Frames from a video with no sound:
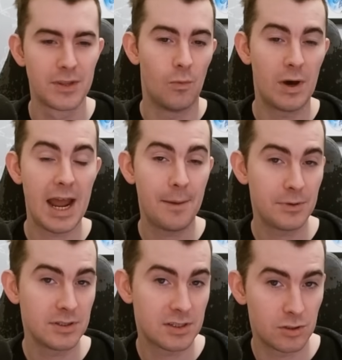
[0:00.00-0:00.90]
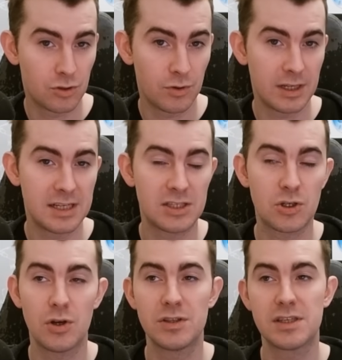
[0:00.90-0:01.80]
What happens during these
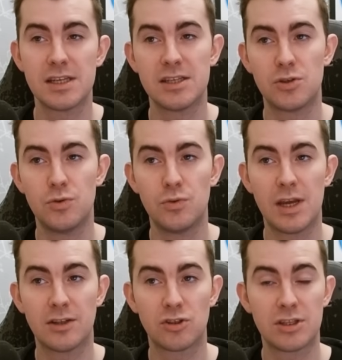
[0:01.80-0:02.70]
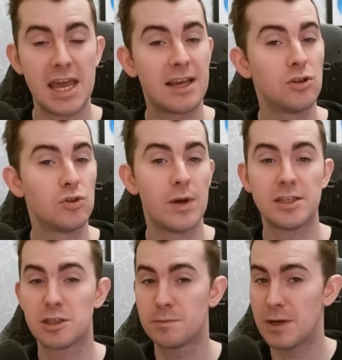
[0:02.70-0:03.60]
turns is you get taken to a
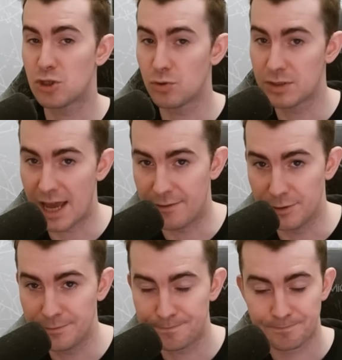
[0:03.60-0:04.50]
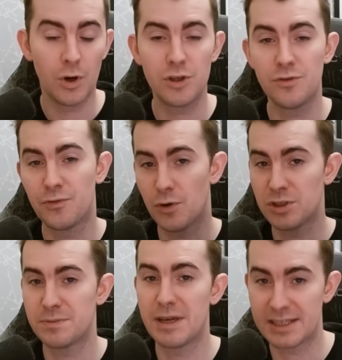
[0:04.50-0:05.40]
special tavern where you
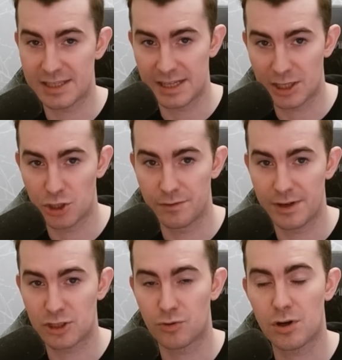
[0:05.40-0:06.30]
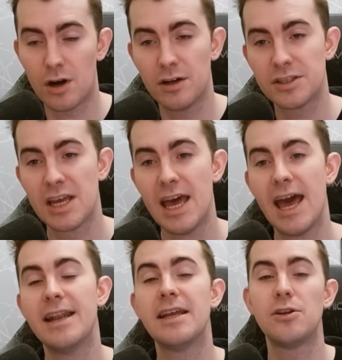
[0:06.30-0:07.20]
first make a selection of extra cards
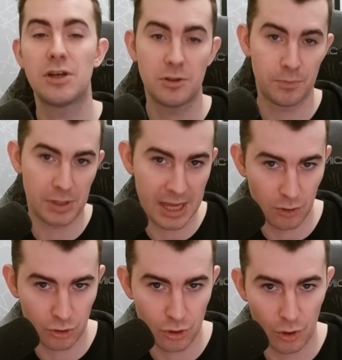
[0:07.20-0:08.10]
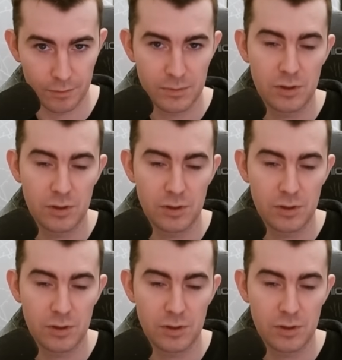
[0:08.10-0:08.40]
and then you get to play your turn.